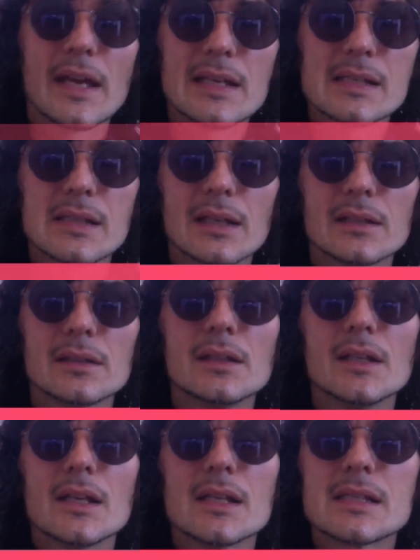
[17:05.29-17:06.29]
face and
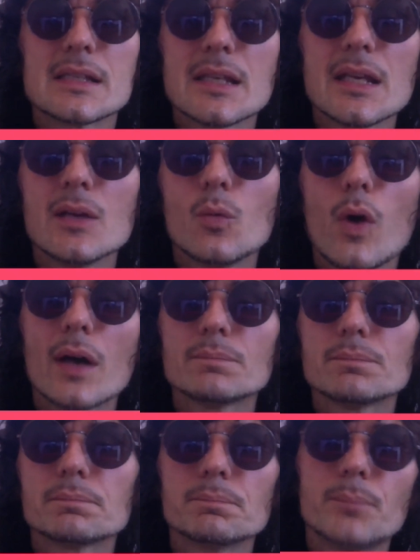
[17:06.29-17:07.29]
seeing what
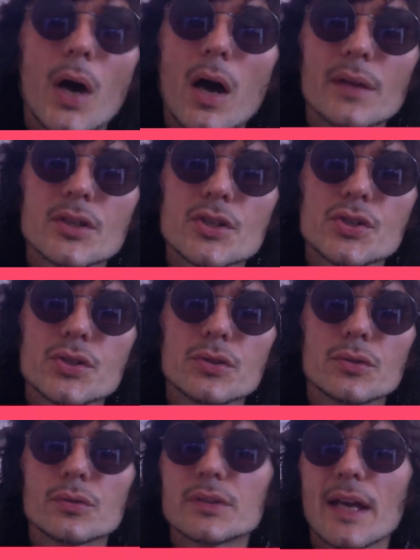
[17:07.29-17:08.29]
bothers
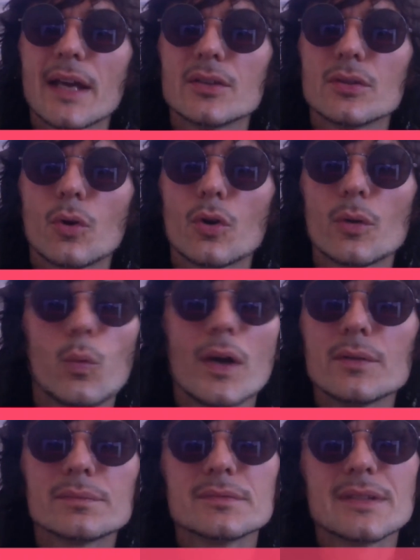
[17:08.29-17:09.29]
you or
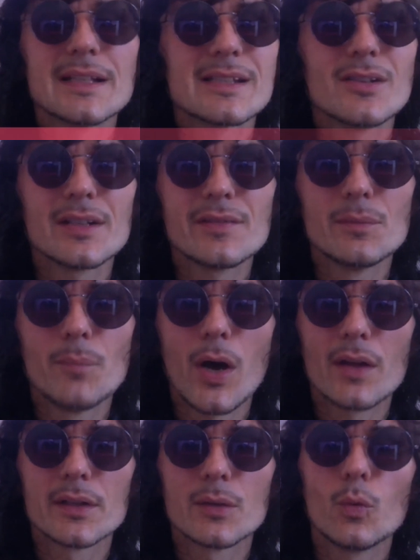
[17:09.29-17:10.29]
what it's not even
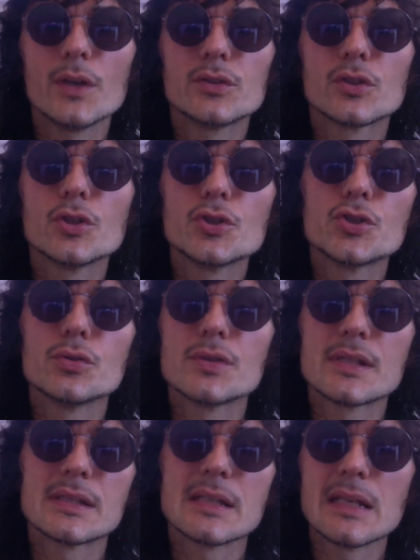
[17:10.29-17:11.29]
bother. What could you
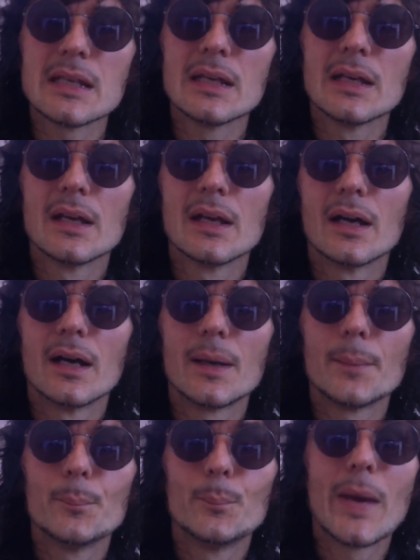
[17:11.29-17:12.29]
see
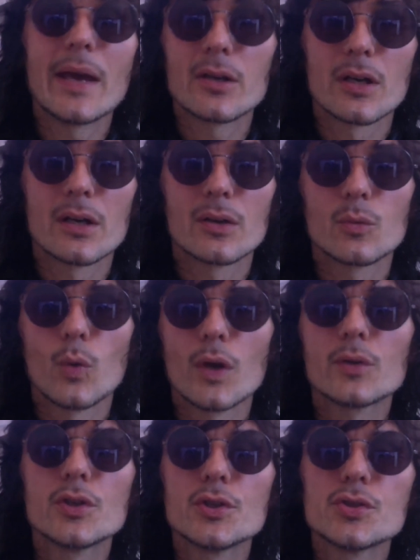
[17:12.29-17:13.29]
better?
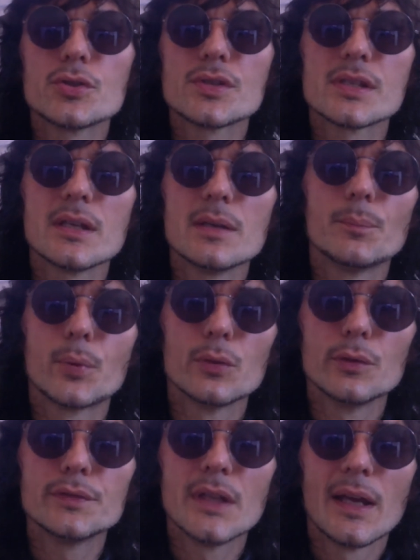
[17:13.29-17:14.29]
What could you see
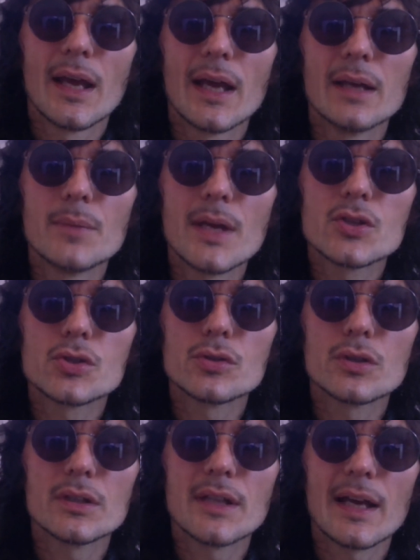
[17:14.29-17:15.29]
improved? And make
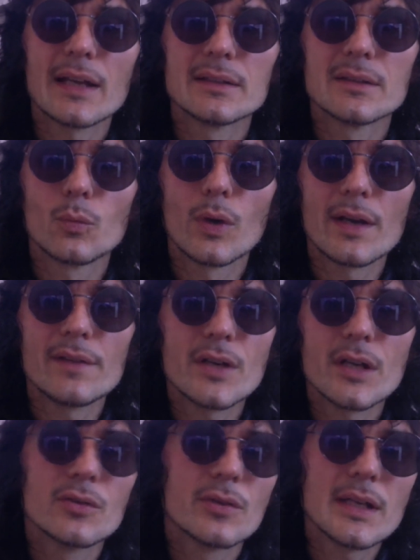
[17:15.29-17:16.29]
sure that
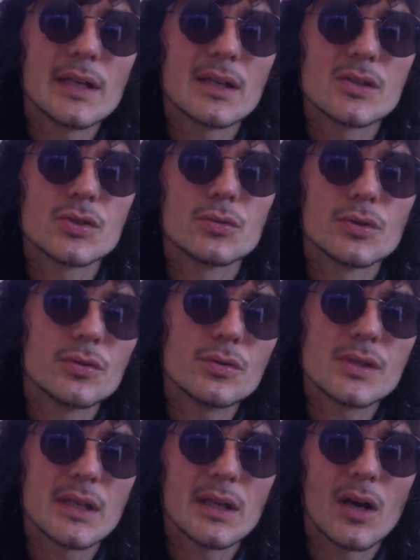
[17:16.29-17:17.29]
whatever ingredients you're
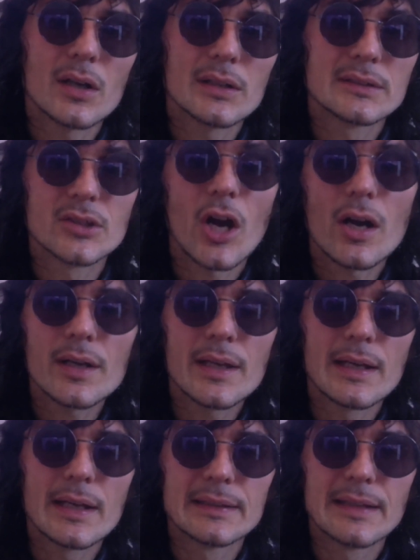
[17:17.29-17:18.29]
using are
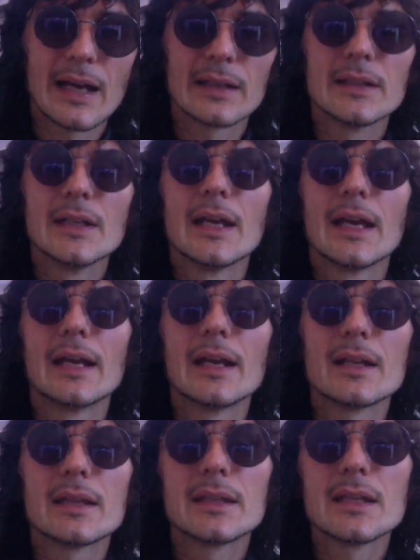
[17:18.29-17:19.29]
targeting that. And
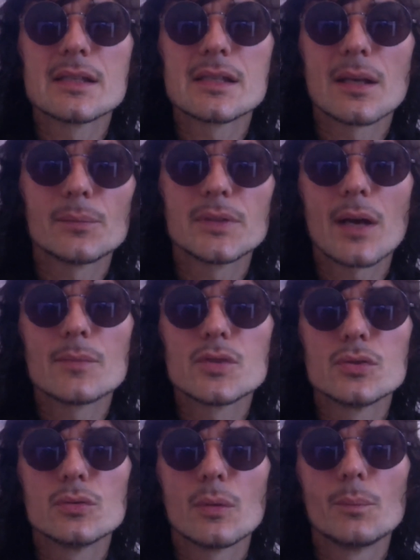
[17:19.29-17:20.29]
I think sometimes
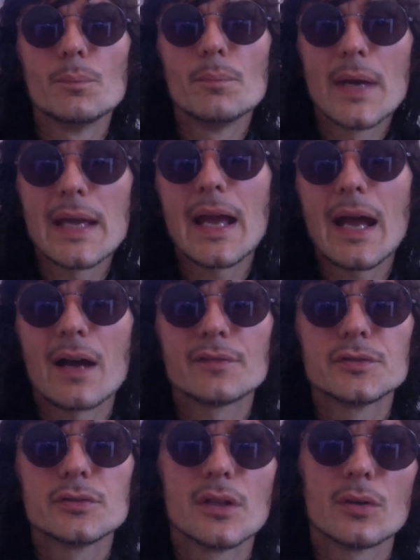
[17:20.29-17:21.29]
you may
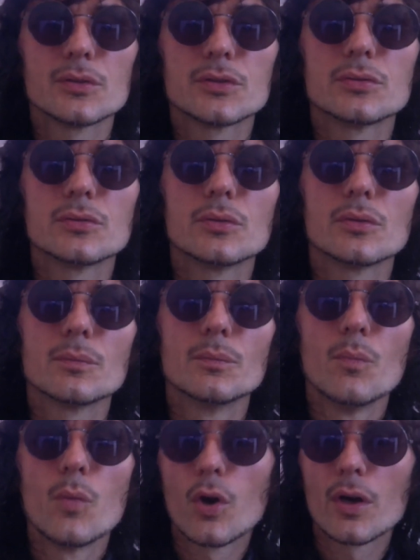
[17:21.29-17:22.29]
have to go to
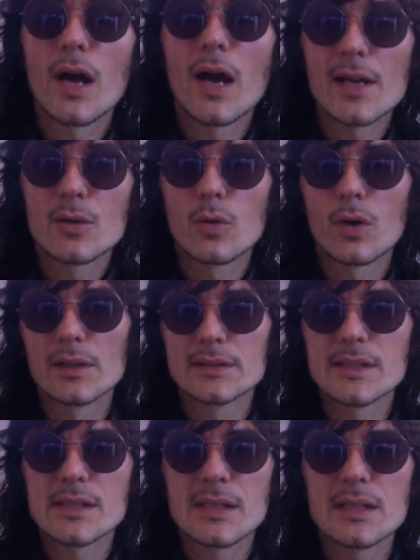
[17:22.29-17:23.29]
more high
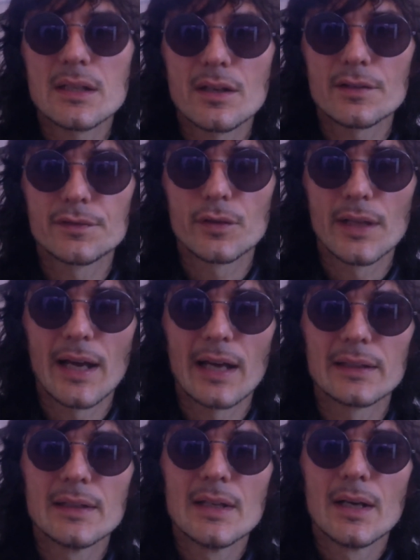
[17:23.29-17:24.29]
quality skincare for
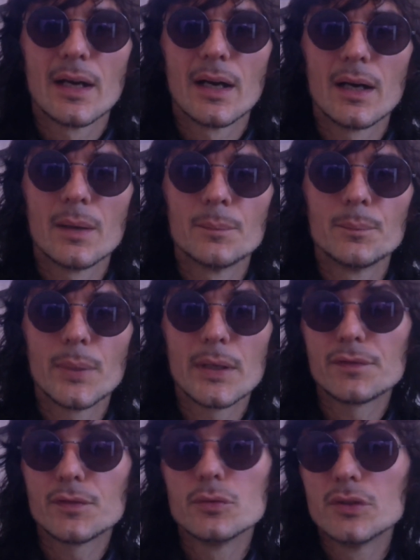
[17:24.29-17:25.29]
that.
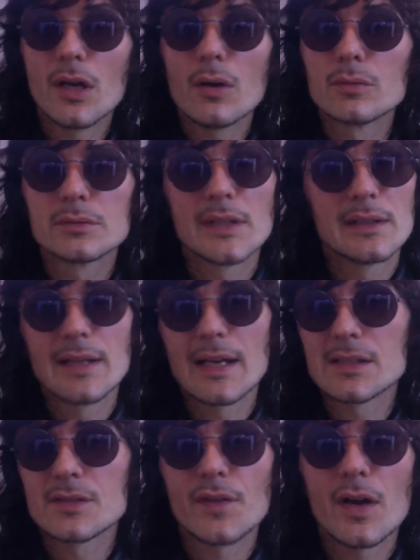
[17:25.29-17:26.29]
But if you don't, then
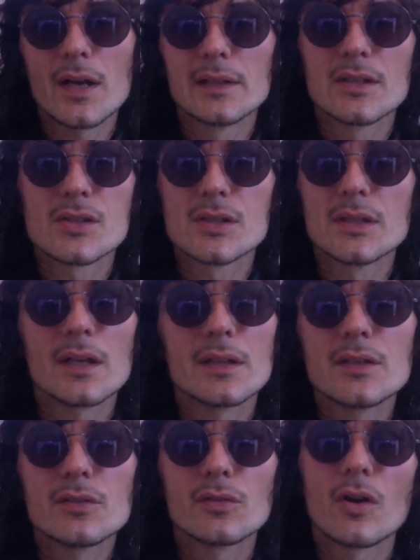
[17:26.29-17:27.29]
that's fine. There's
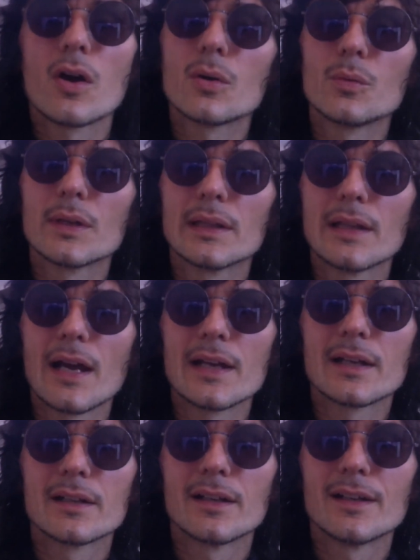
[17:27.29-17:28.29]
nothing wrong with
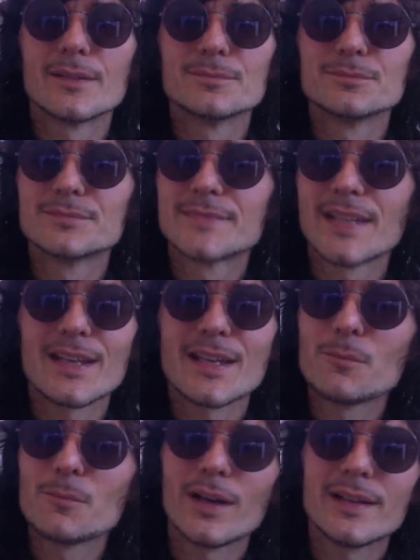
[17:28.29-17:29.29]
like
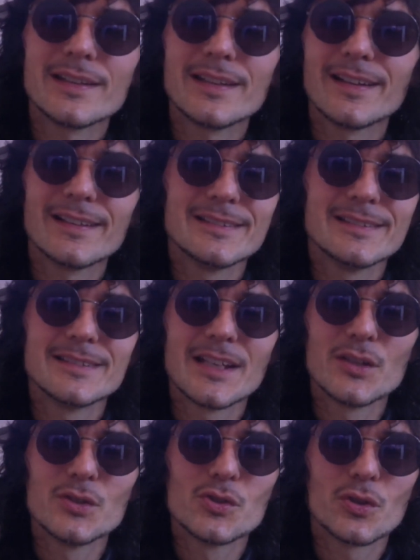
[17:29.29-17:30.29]
taking money and
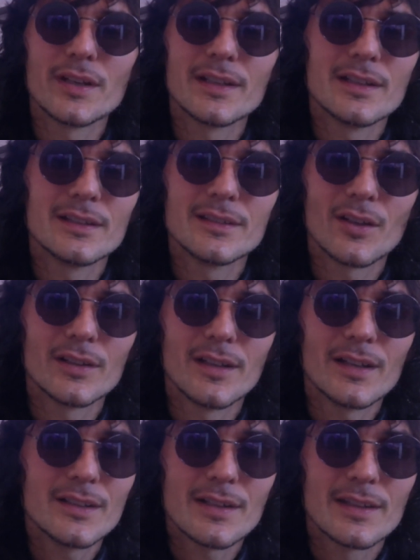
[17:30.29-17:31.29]
enjoying it on
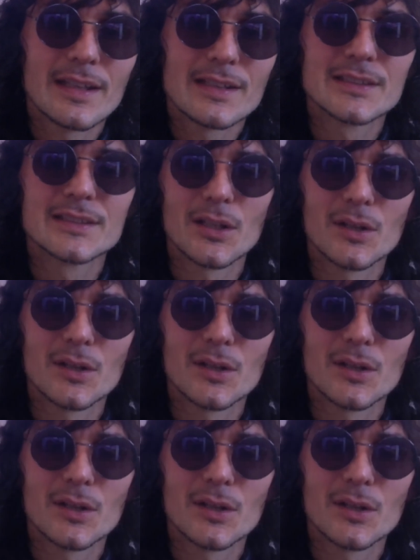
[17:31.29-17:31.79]
other things.